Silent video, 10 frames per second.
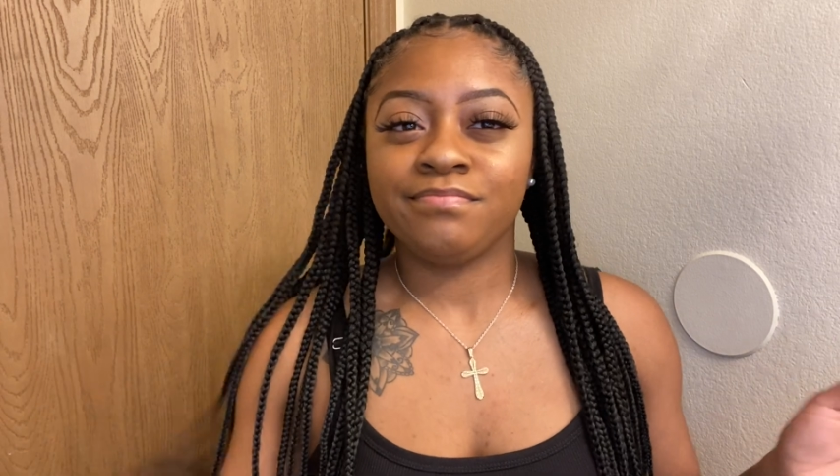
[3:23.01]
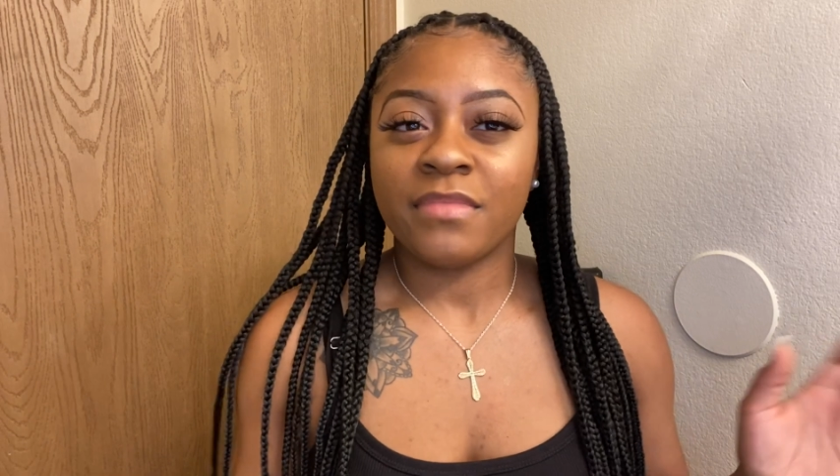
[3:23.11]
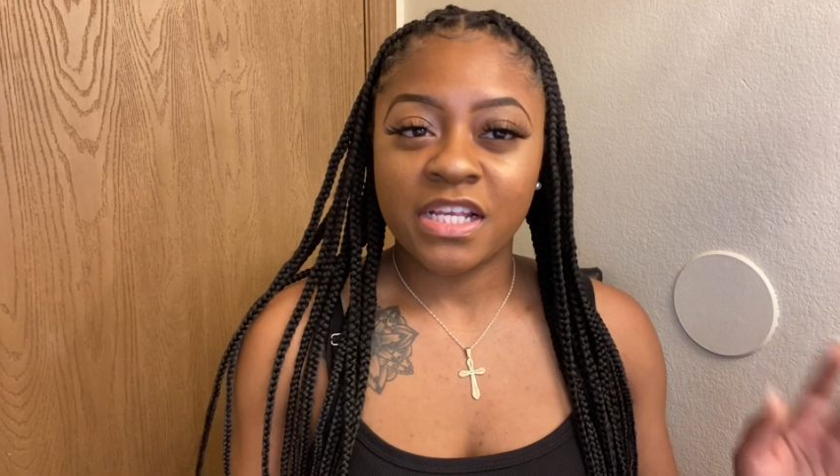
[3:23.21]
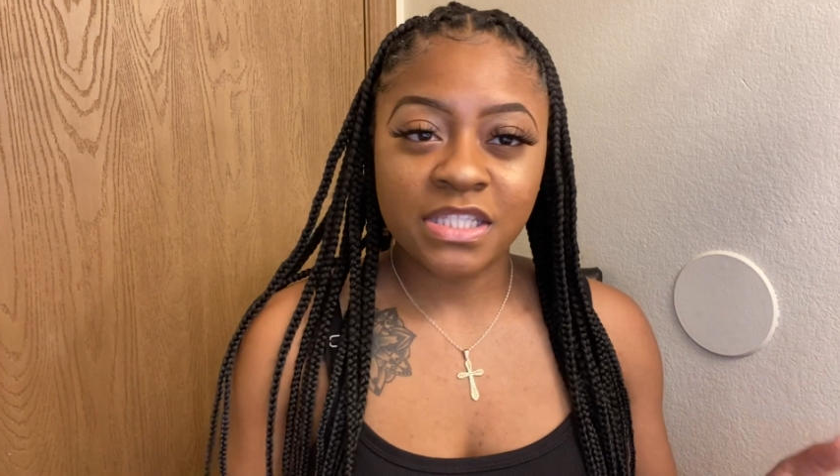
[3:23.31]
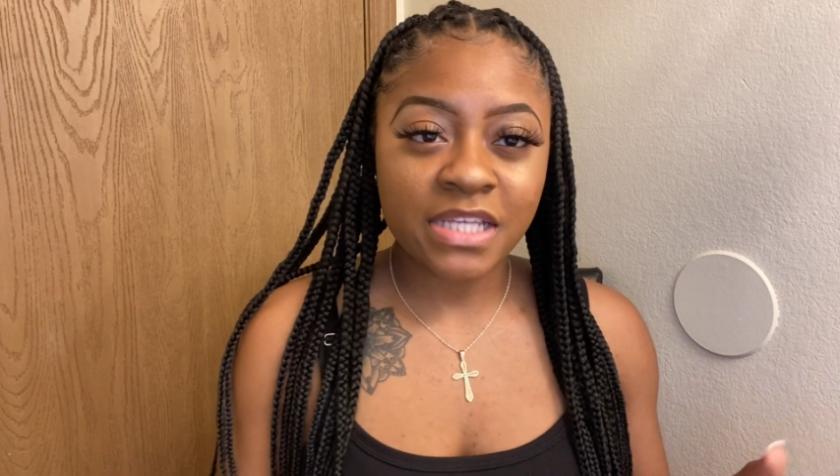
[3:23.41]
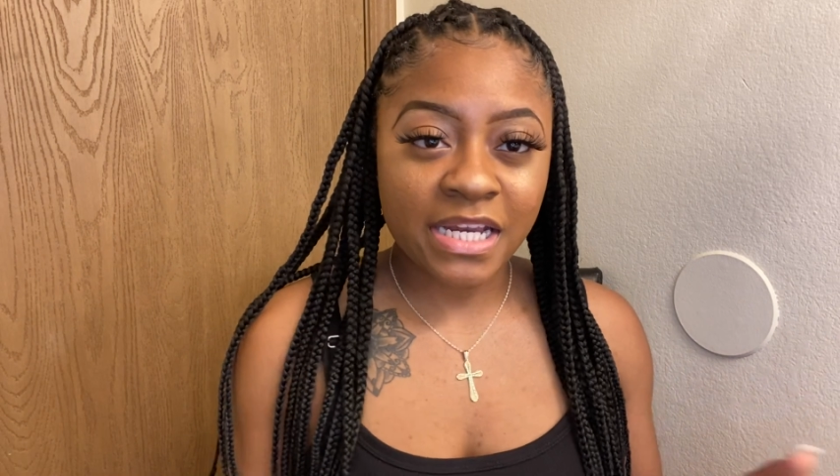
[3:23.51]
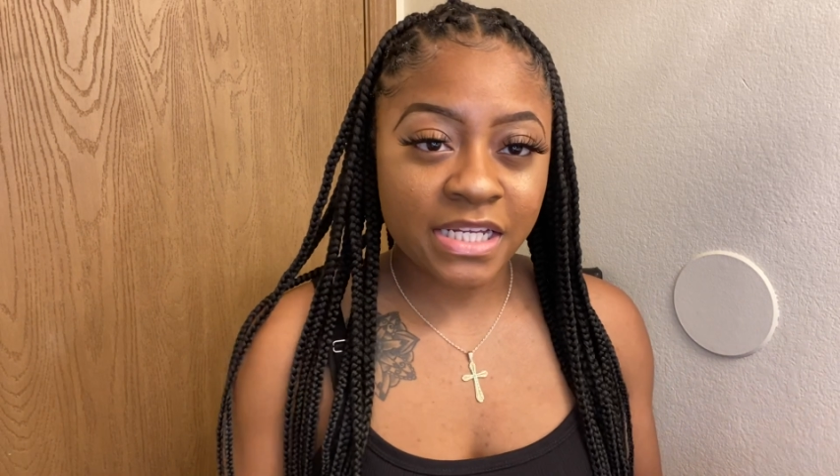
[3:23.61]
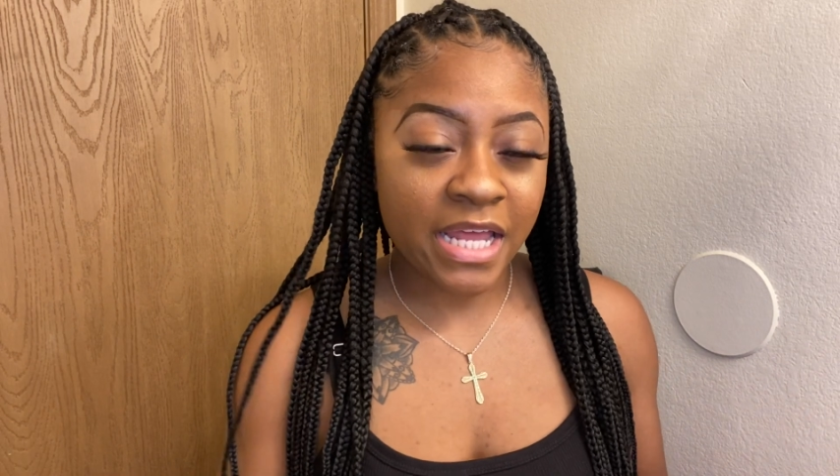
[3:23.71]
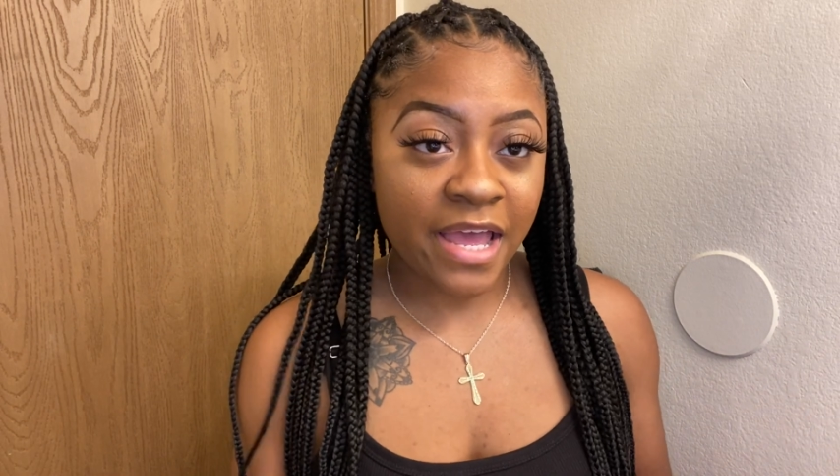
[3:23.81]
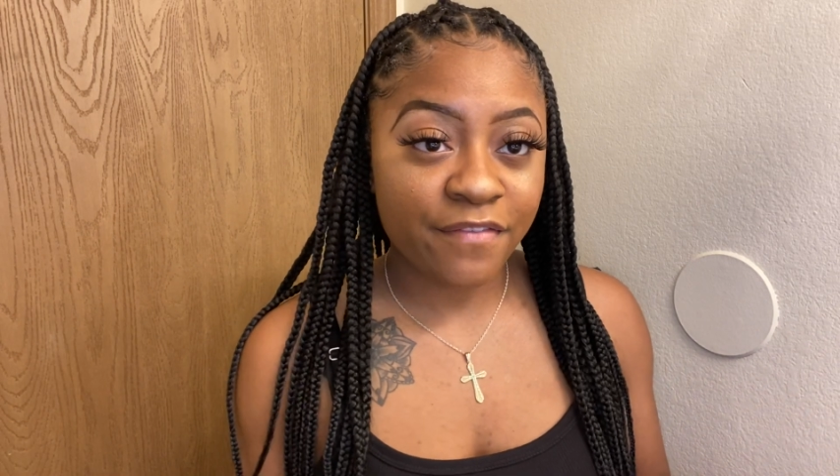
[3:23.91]
Since I did
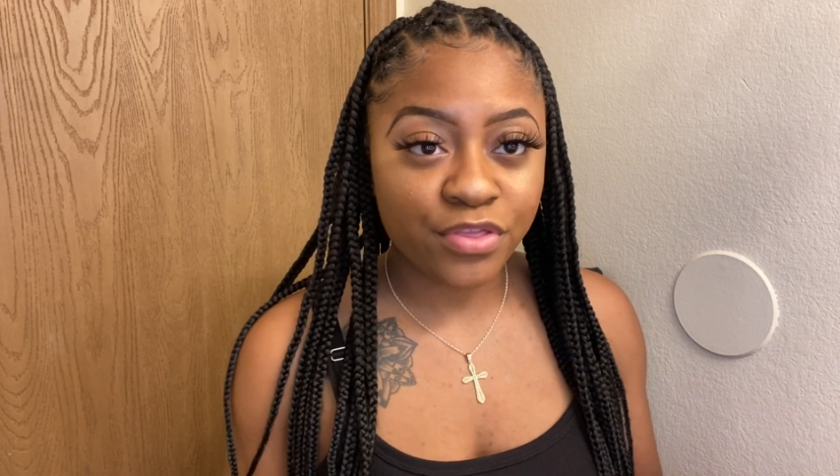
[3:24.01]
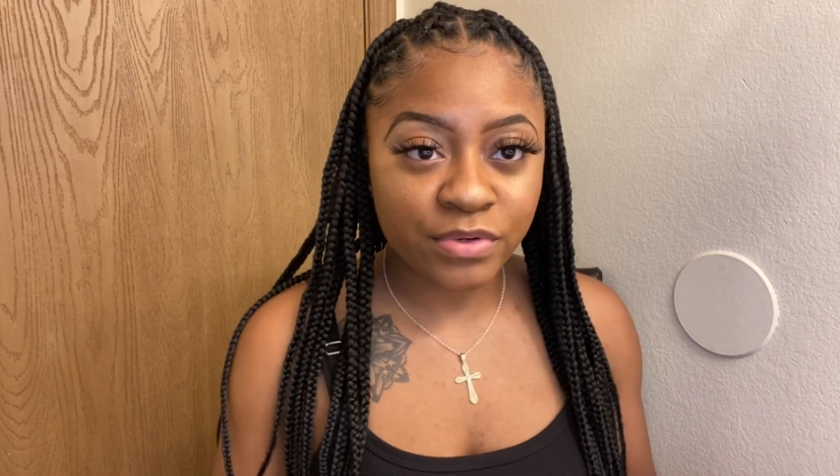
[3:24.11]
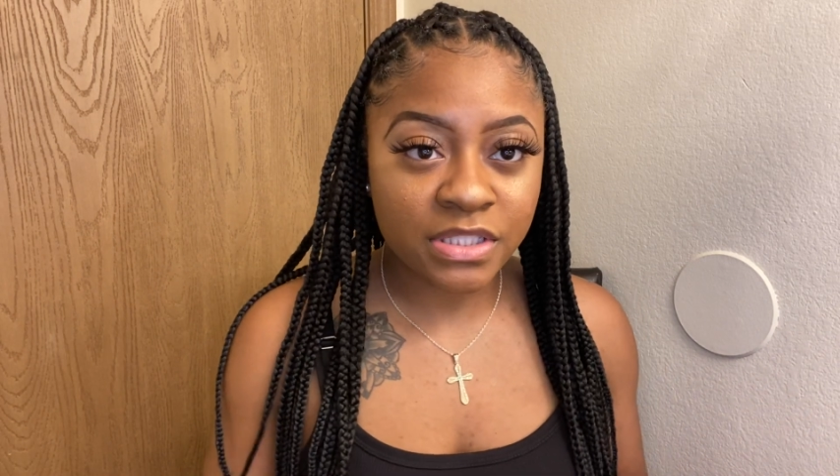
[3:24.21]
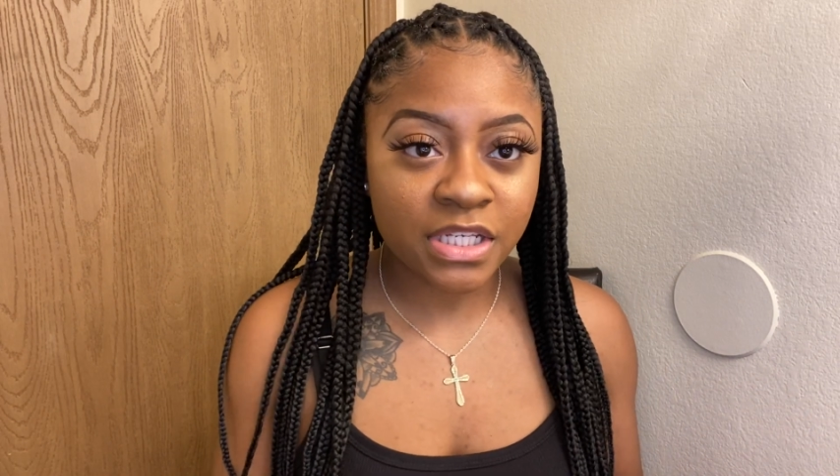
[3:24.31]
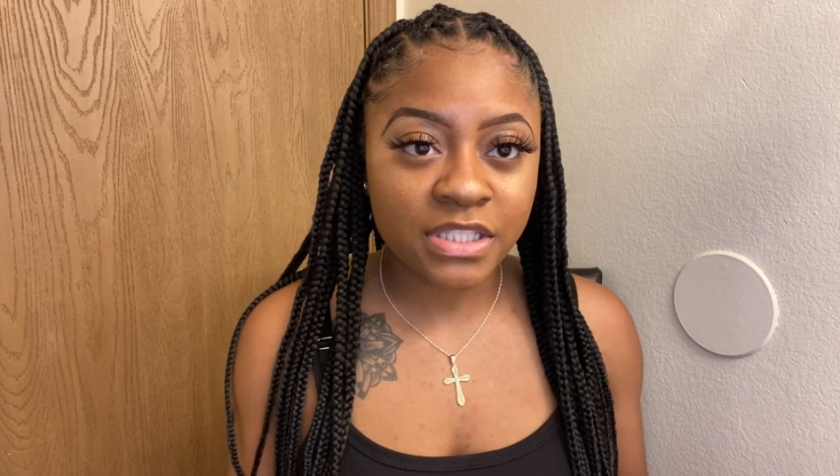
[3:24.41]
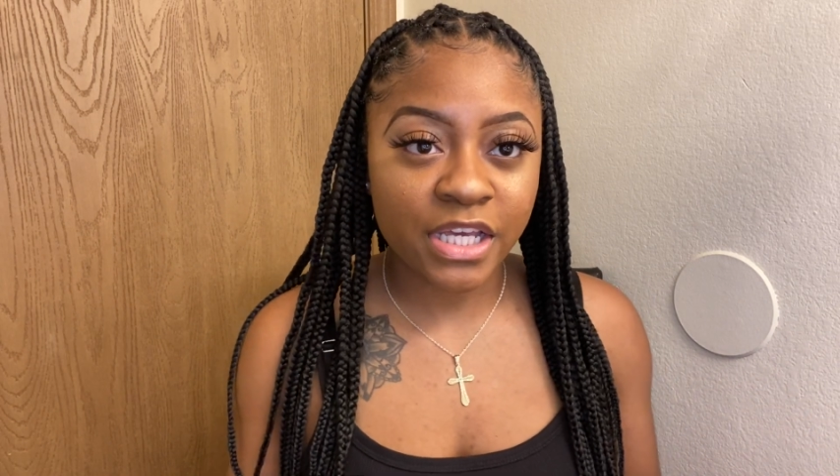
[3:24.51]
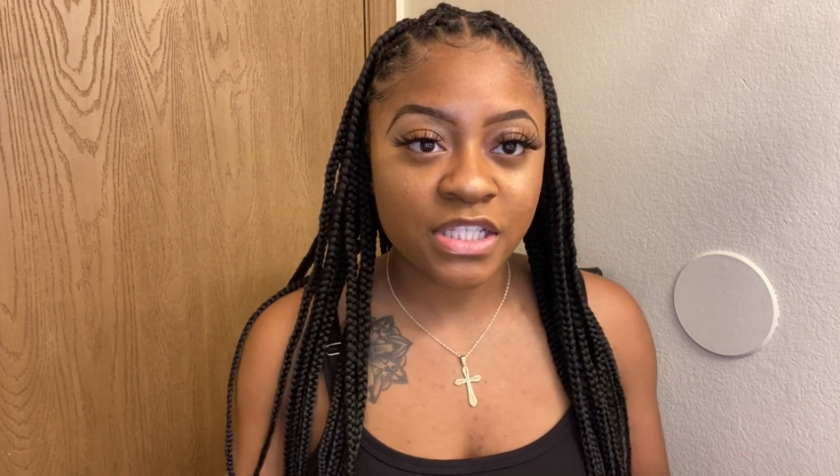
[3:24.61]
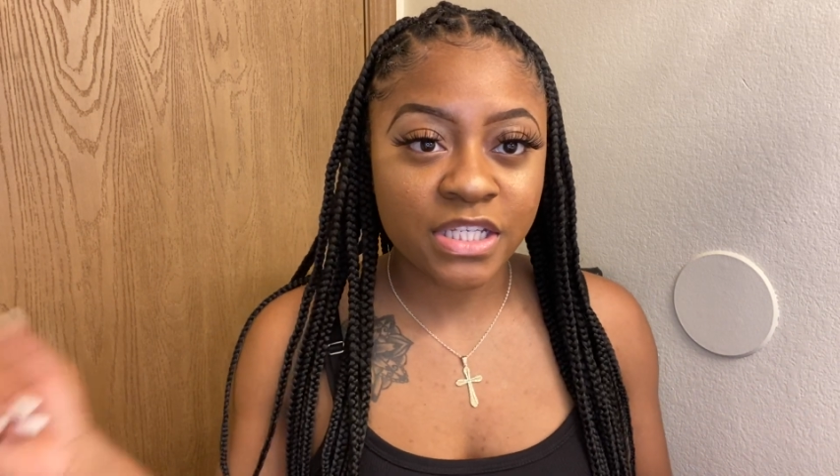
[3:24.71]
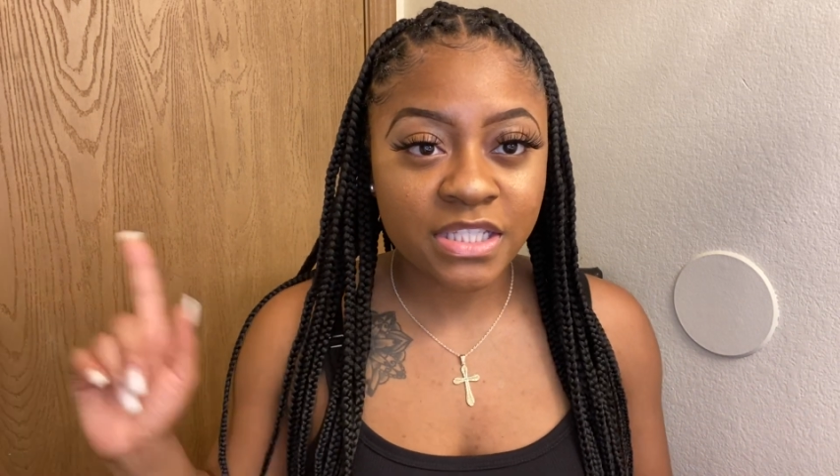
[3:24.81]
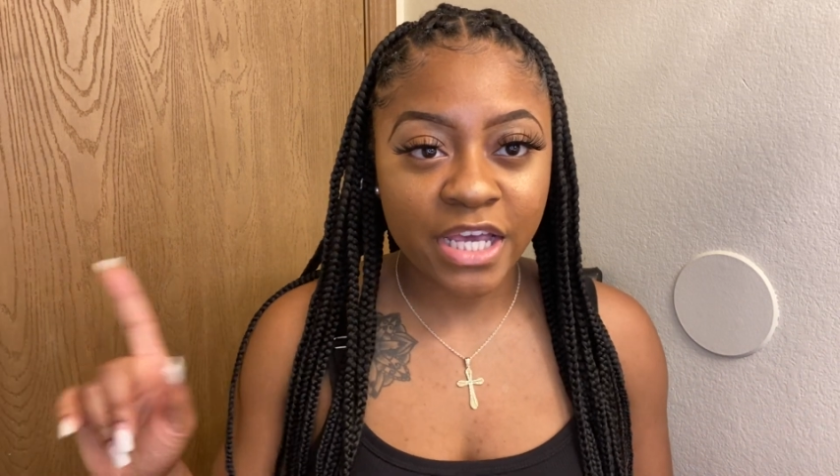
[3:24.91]
have 3
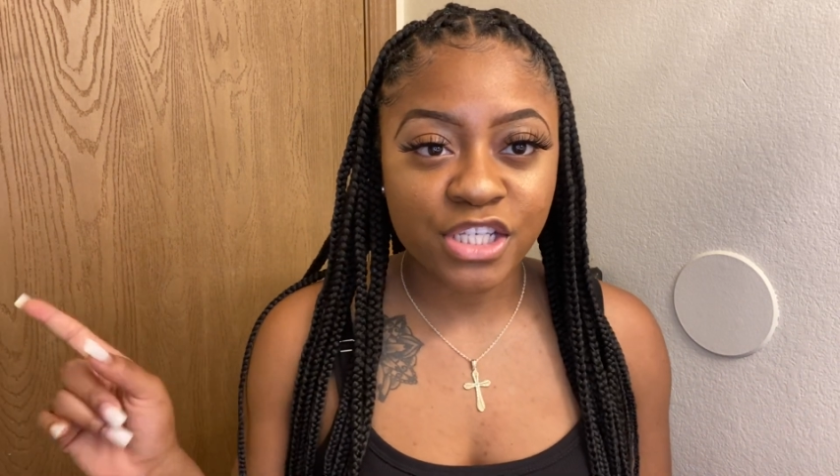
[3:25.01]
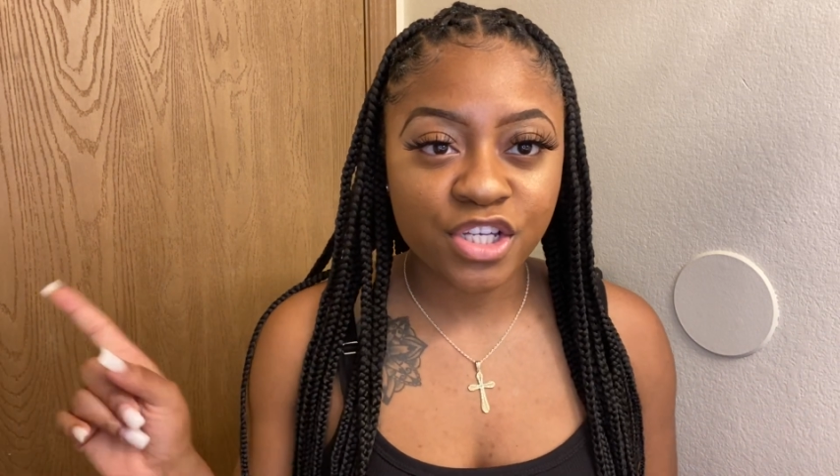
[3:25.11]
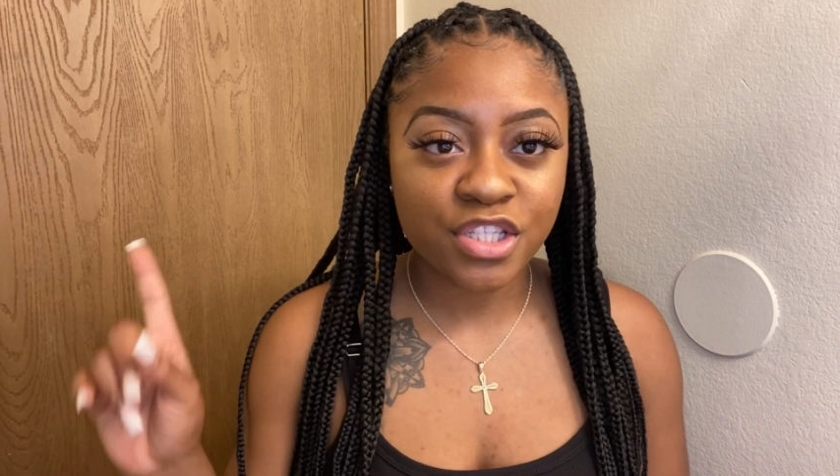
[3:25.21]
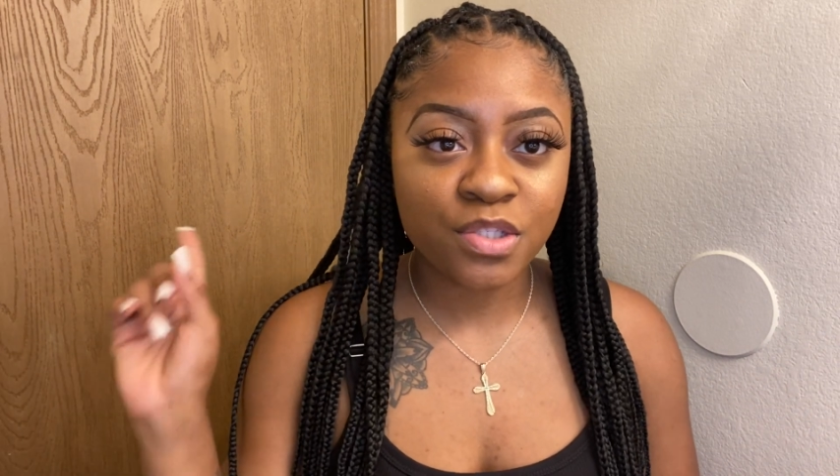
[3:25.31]
C-sections,